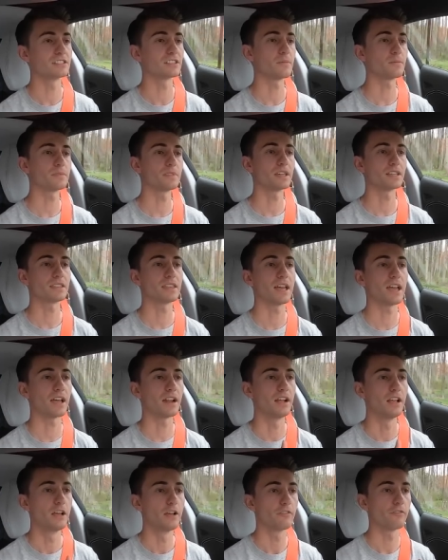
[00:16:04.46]
something like
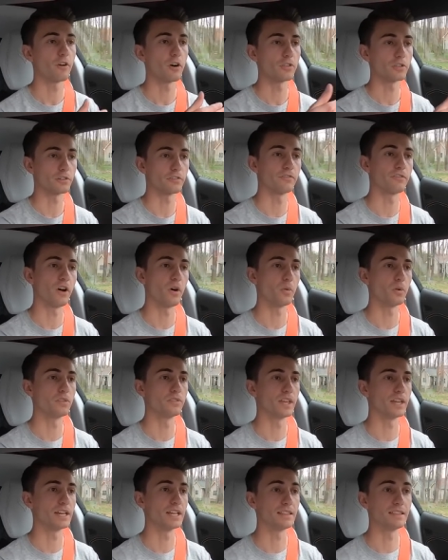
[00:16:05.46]
that, farther forward
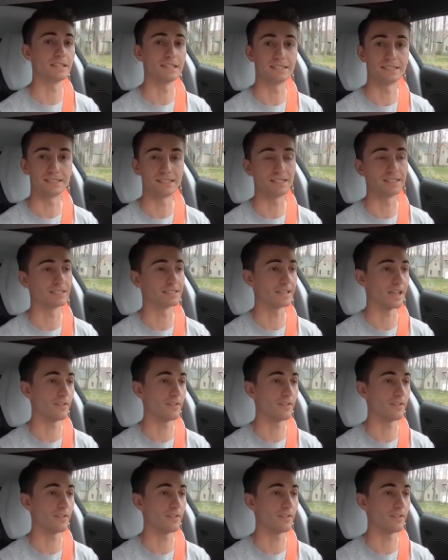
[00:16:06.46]
than in the C7.